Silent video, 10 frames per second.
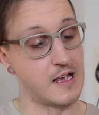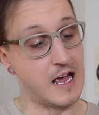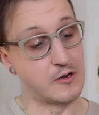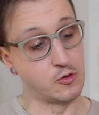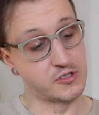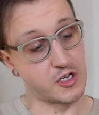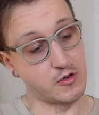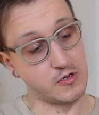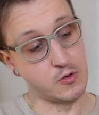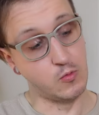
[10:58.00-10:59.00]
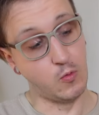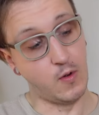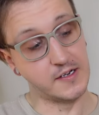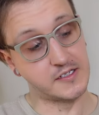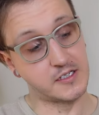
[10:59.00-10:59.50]
And also, you will
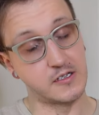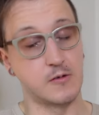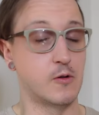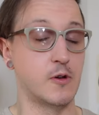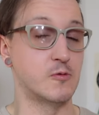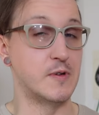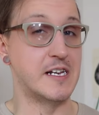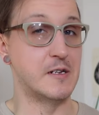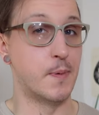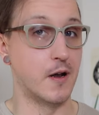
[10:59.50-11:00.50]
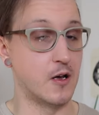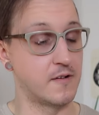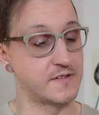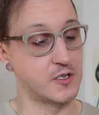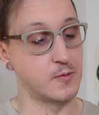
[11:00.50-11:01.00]
want, because we need to pull
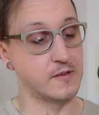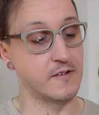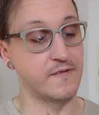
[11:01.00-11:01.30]
off to the